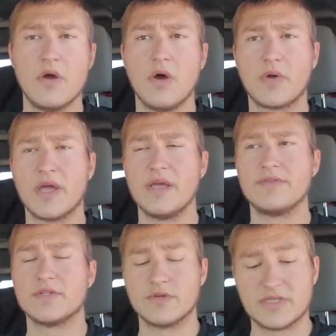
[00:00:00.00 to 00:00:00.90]
Okay,
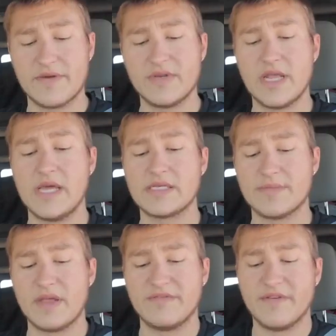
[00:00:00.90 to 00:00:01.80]
so 7 days I
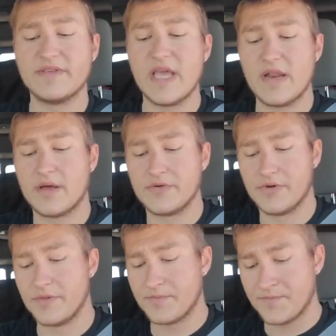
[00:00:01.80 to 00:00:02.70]
made
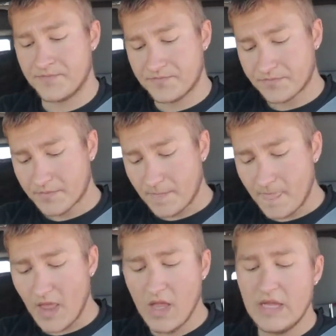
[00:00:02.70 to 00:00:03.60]
5800.
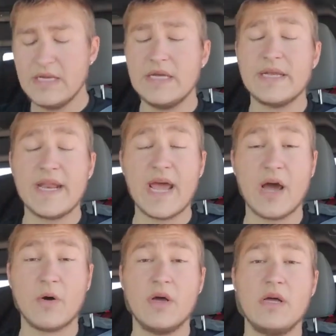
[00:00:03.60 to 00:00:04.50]

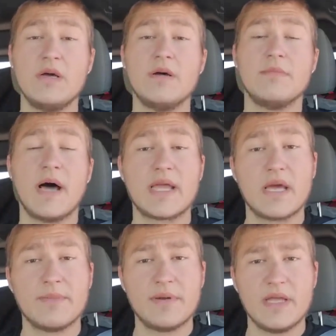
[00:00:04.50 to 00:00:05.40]
Now, my
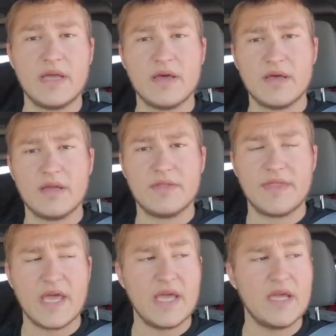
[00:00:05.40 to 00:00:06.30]
company
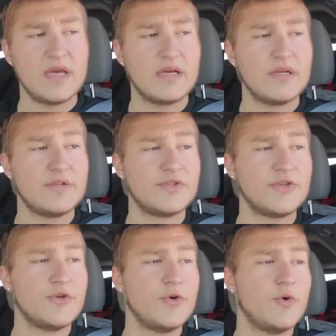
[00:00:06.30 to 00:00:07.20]
they
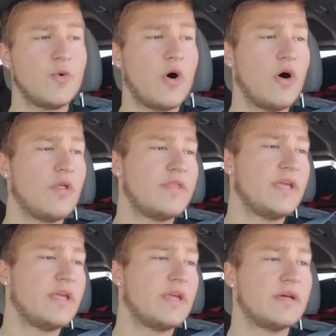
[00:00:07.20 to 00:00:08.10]
do all
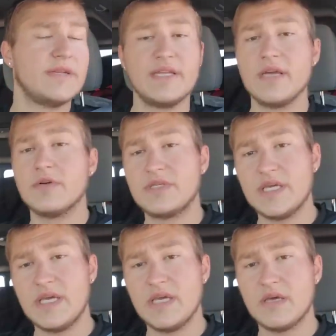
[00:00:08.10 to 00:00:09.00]
the
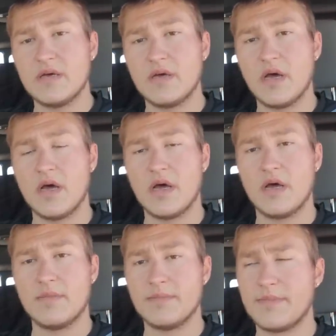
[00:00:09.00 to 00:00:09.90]
DOT
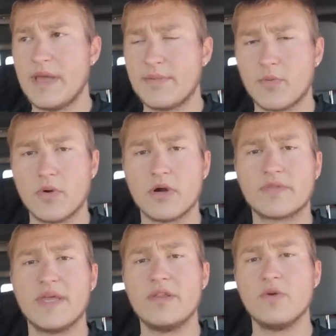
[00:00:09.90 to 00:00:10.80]
um,
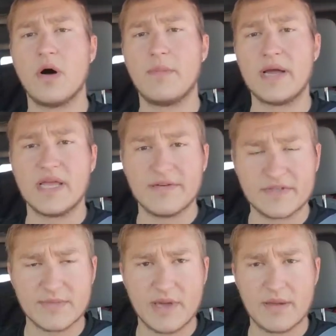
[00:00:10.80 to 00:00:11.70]
paperwork. They do all my
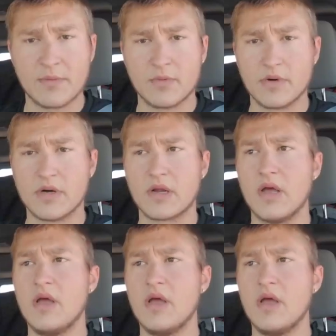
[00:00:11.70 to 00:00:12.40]
IFTA paperwork.